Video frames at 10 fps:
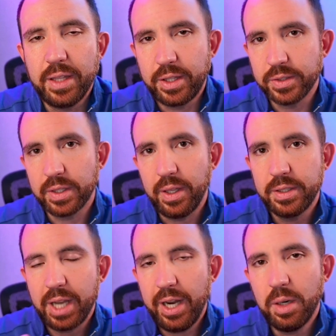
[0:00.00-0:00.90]
this
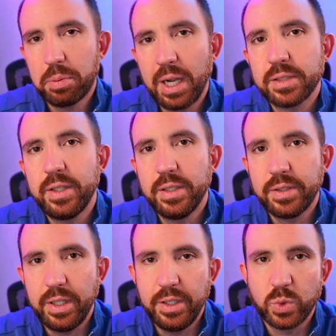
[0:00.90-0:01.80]
entire
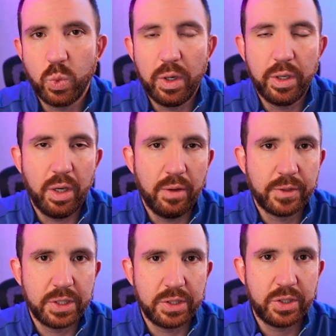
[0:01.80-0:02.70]
process is one
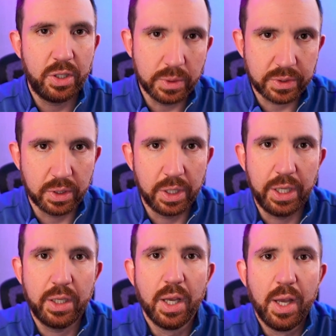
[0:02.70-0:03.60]
of continuous
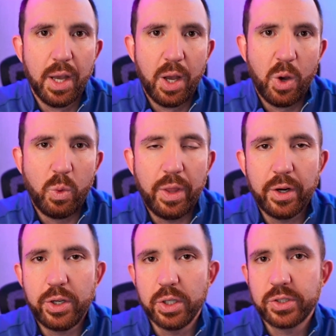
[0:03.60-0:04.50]
learning.
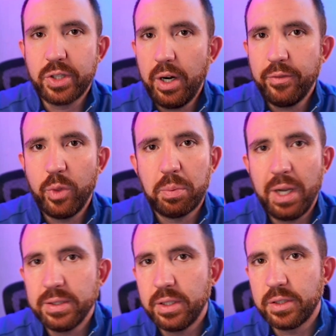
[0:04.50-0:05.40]
Whether you're starting from the
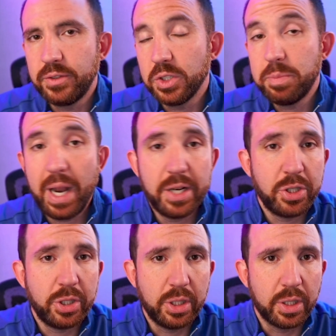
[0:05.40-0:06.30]
process of just
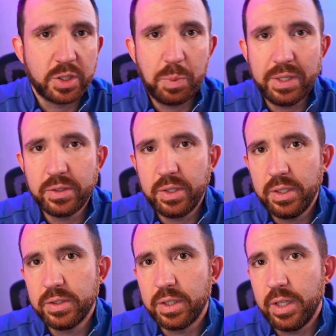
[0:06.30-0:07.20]
managing your
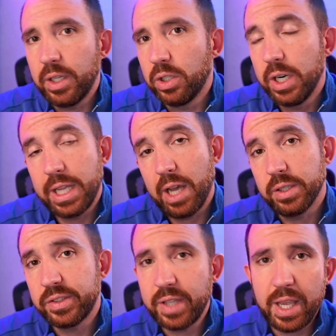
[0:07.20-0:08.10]
expenses and then learning how to
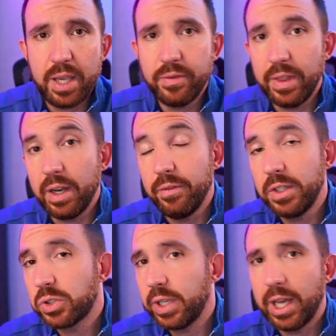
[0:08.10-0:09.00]
save and then
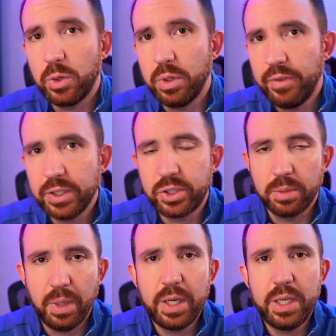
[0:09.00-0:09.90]
eventually how to invest your
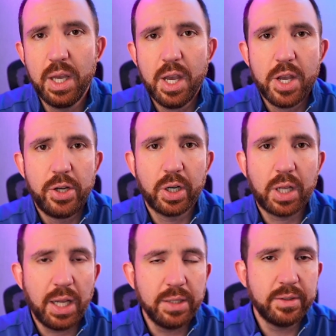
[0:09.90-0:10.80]
money, you're
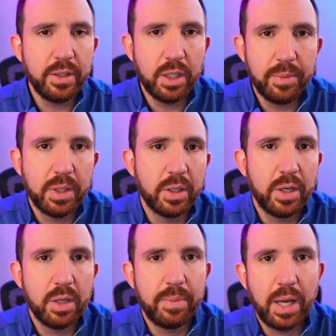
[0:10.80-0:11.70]
constantly going to be
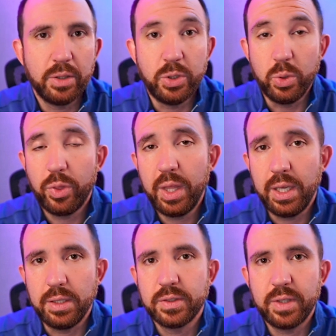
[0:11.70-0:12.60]
learning about new
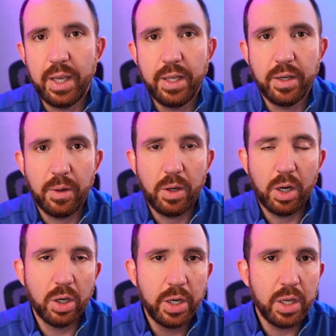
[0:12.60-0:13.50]
things. And
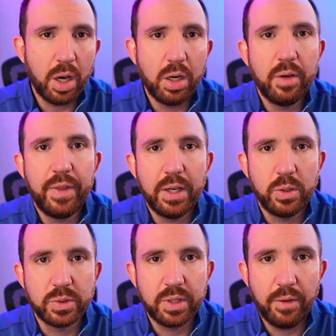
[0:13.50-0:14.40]
learning all of that
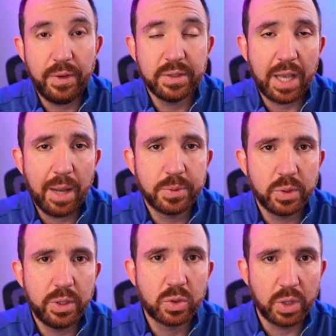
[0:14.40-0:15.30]
new stuff is
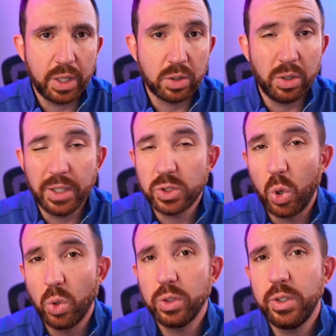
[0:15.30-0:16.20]
absolutely critical and
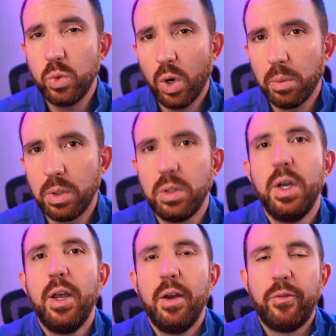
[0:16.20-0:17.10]
totally normal
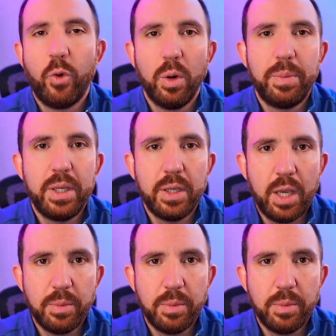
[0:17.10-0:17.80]
for being able